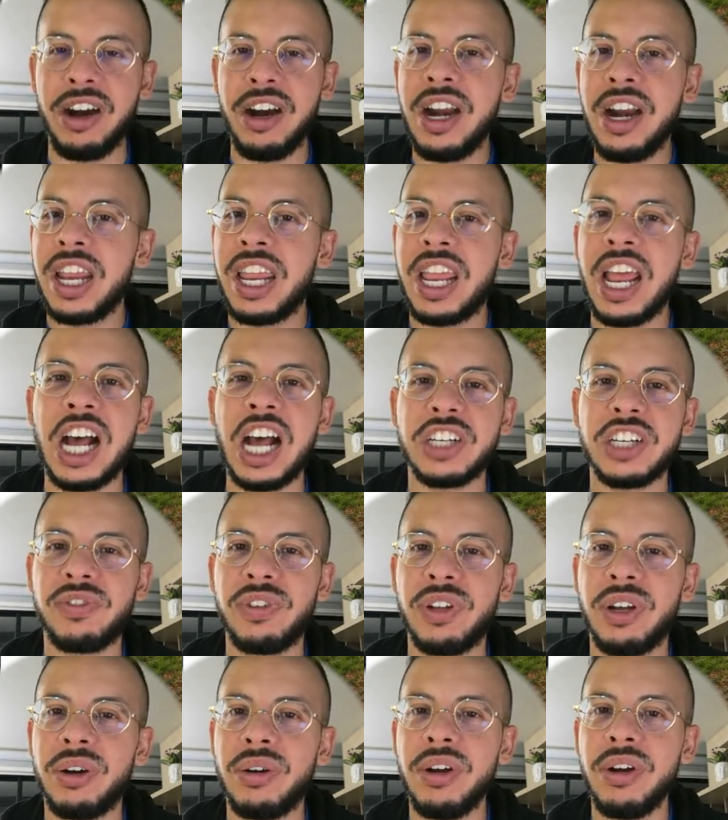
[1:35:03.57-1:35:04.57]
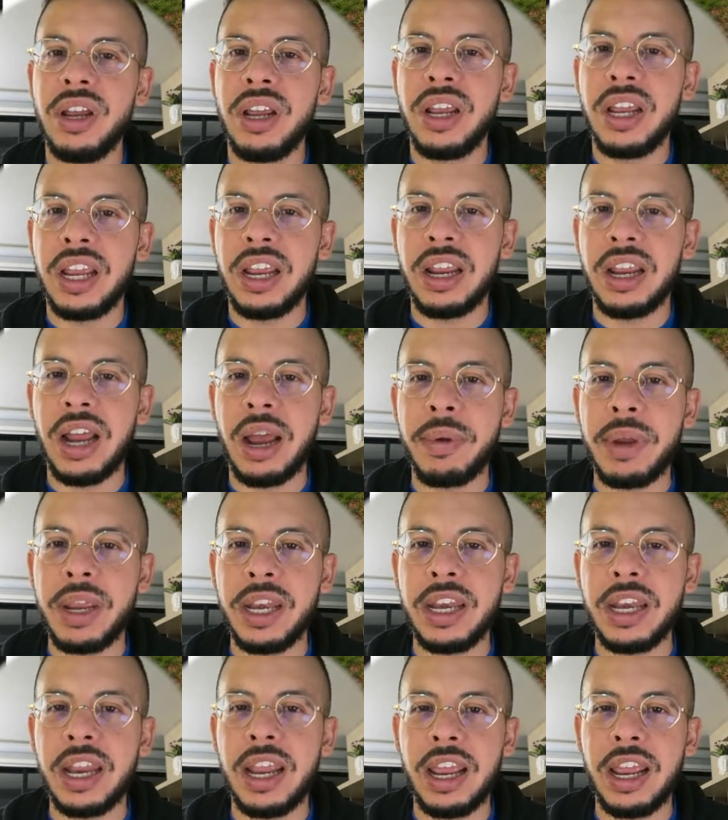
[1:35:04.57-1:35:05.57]
Cash flow, I mean,
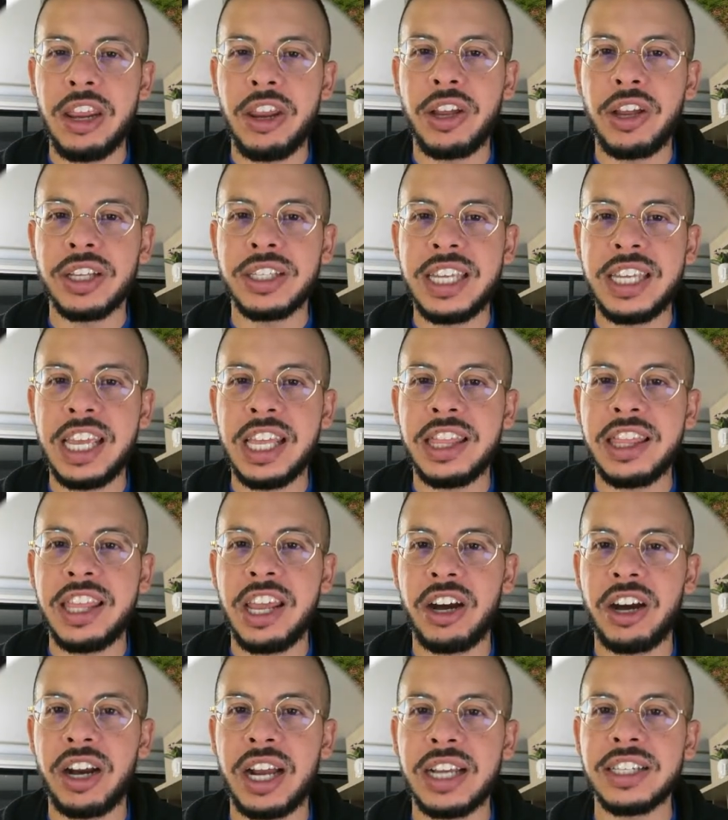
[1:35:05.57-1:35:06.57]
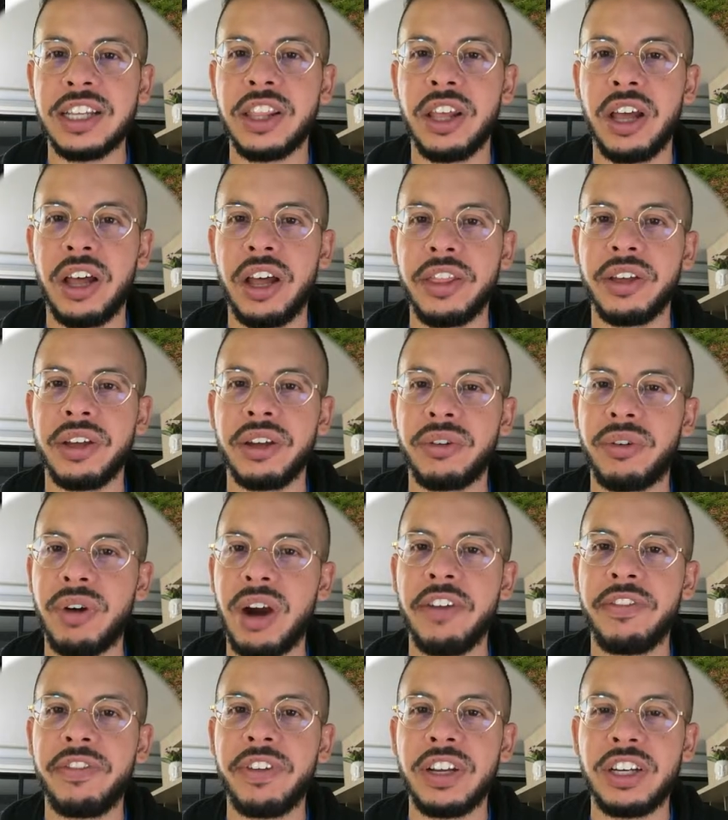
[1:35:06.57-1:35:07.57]
you can see it there, guys, on the
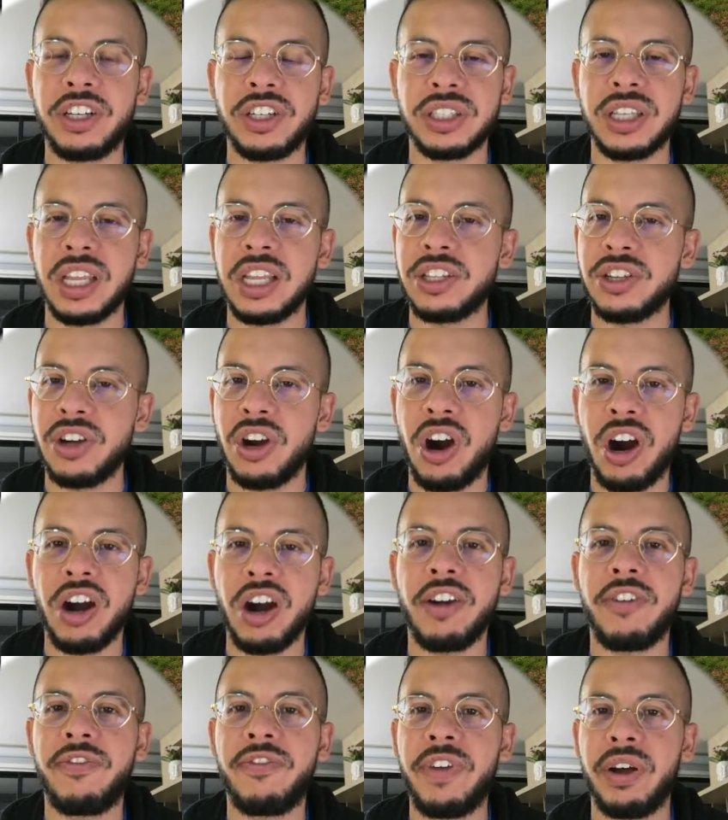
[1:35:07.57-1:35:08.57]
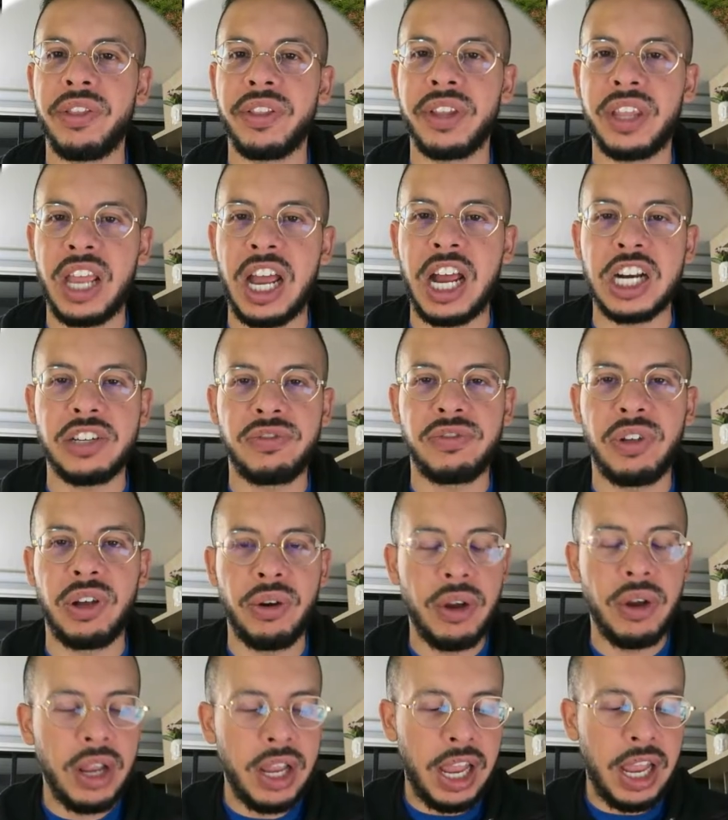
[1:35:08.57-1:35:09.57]
graph. It's a hard fail on the cash flow.
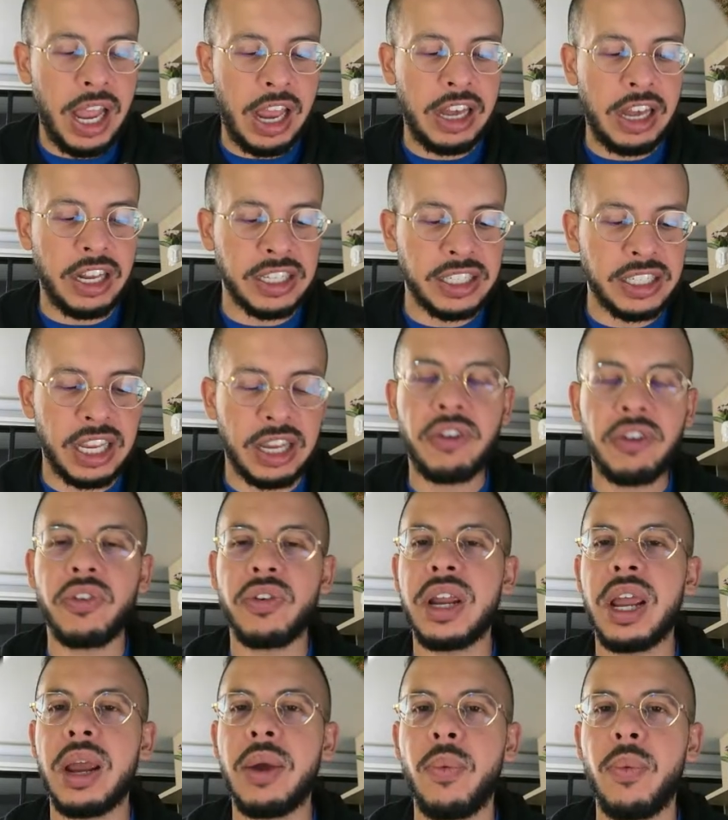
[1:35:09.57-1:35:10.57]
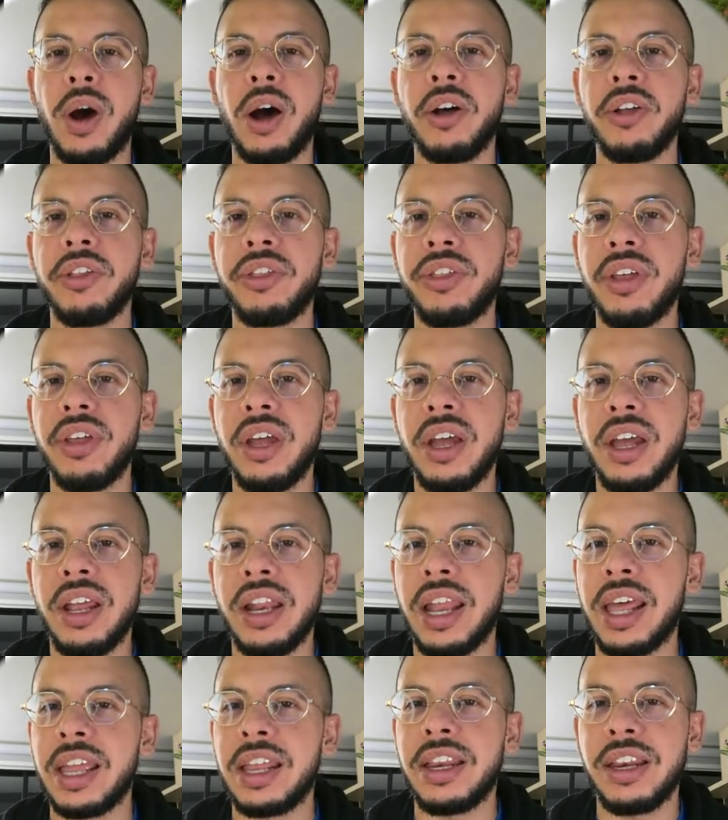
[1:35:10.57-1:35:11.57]
And does it create wealth?
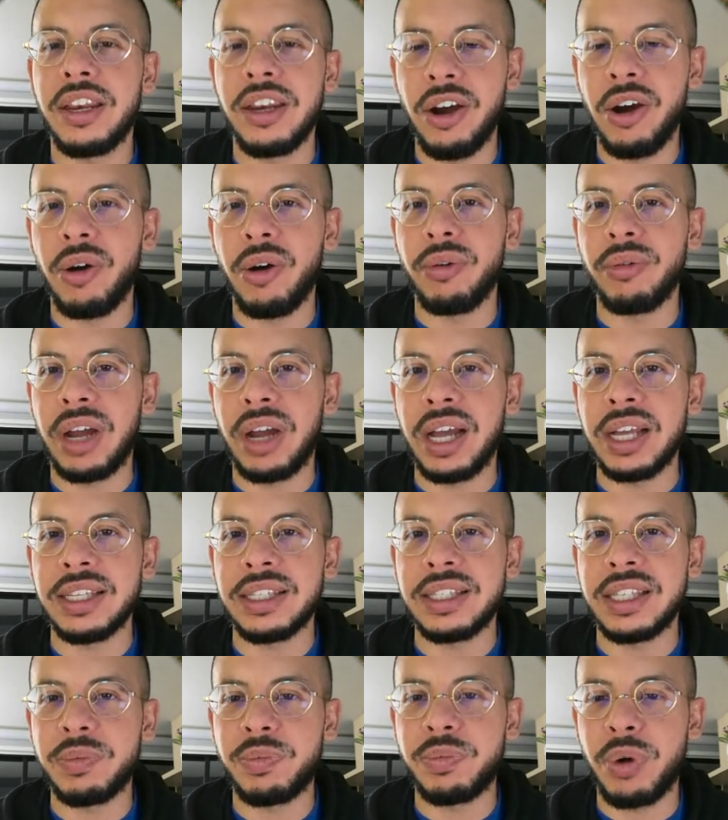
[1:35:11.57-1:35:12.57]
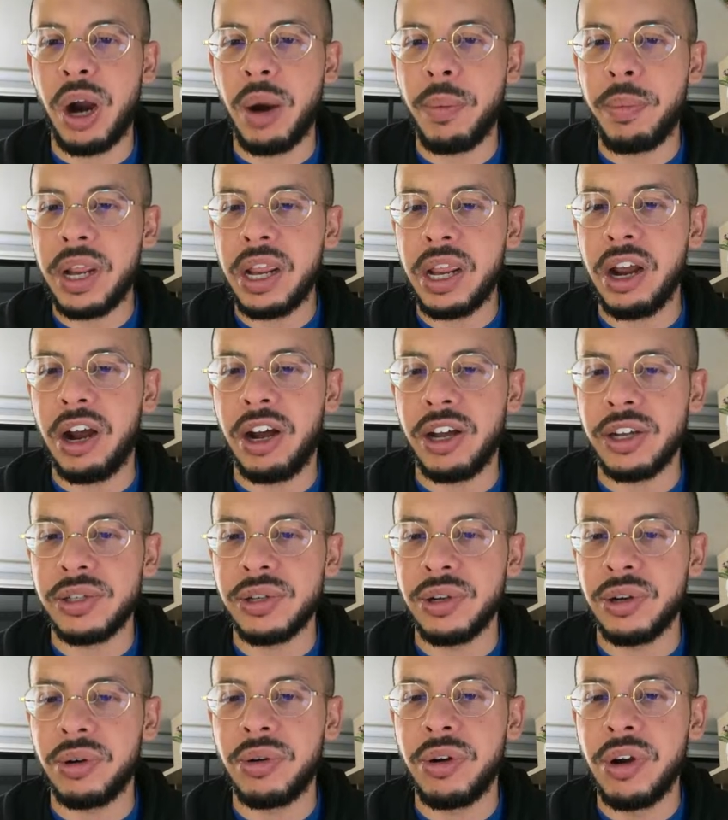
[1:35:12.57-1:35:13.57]
Like, no, guys. This property
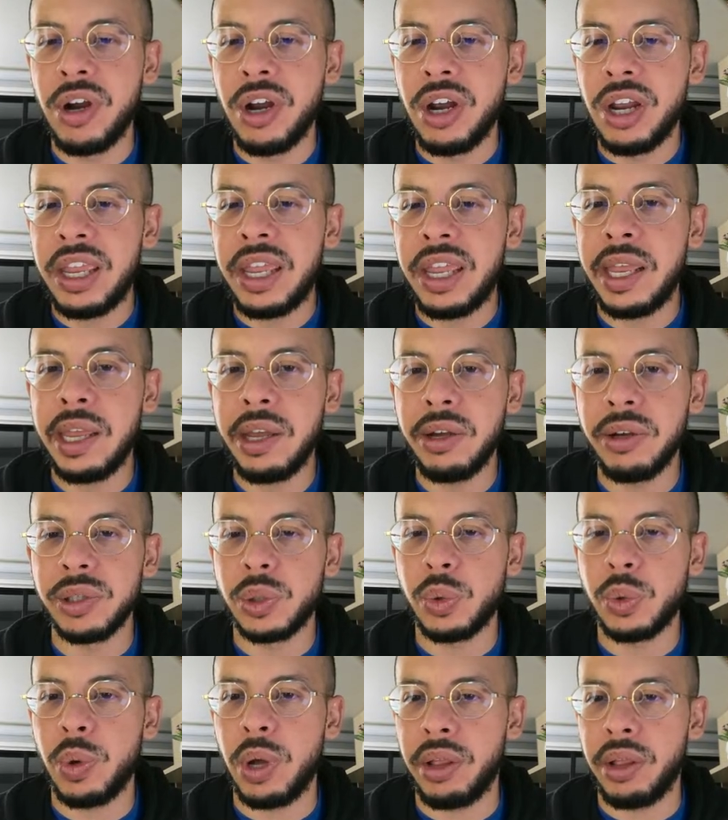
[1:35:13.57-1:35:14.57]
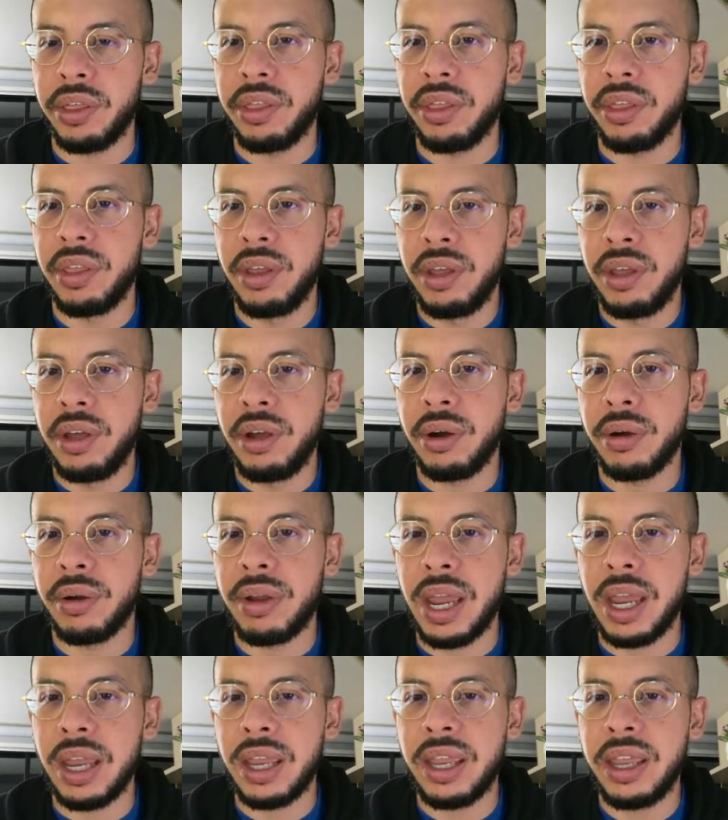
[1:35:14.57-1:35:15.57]
also kills wealth. Okay,
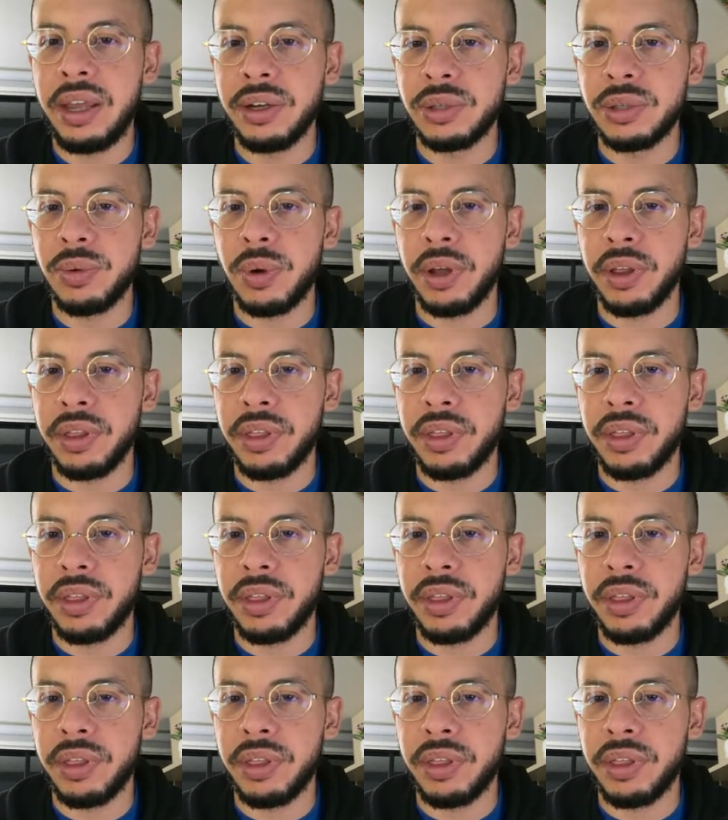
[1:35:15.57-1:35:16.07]
kills wealth.